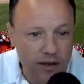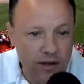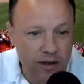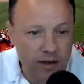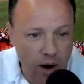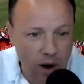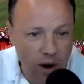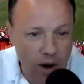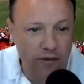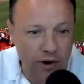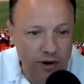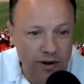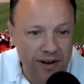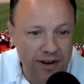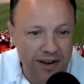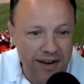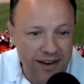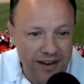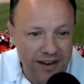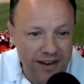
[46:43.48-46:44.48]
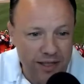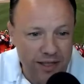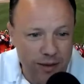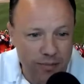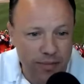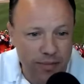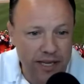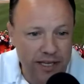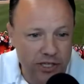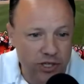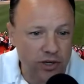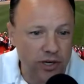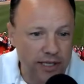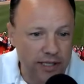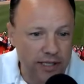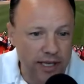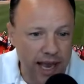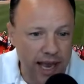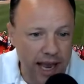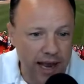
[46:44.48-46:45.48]
However, right. the piece you
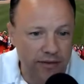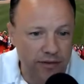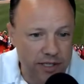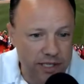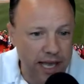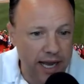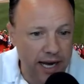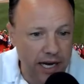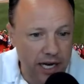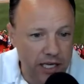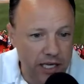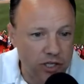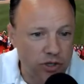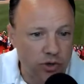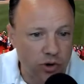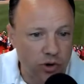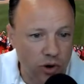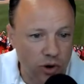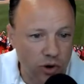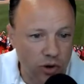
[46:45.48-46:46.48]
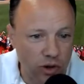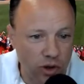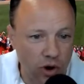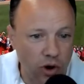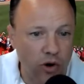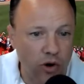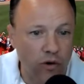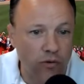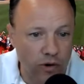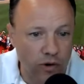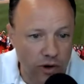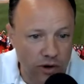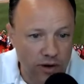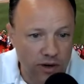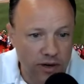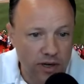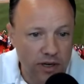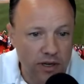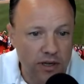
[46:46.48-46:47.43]
get to have is that control over